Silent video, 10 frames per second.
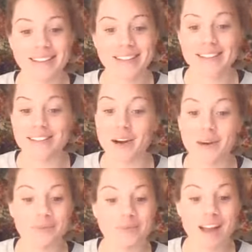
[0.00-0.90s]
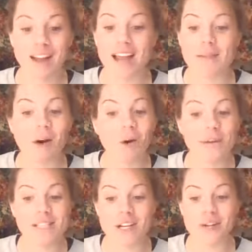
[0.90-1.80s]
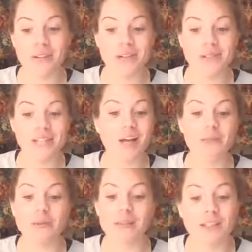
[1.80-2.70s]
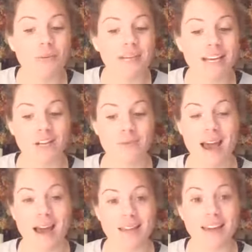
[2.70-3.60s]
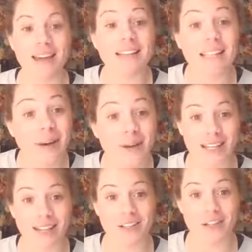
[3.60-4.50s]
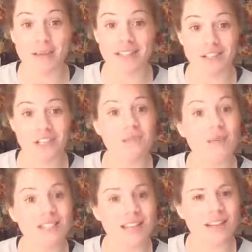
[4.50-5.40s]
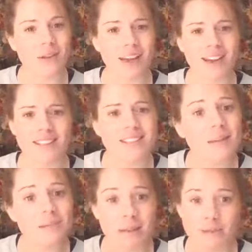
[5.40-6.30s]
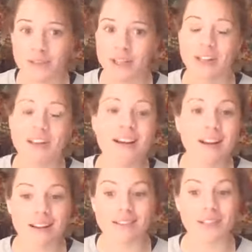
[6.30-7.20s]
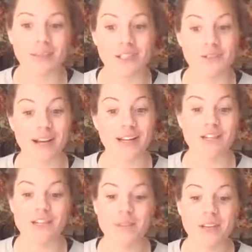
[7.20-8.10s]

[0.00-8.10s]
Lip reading: So I am always here for you to help you illuminate your path and get clarity on your messages, because I know that can sometimes feel a little bit strange.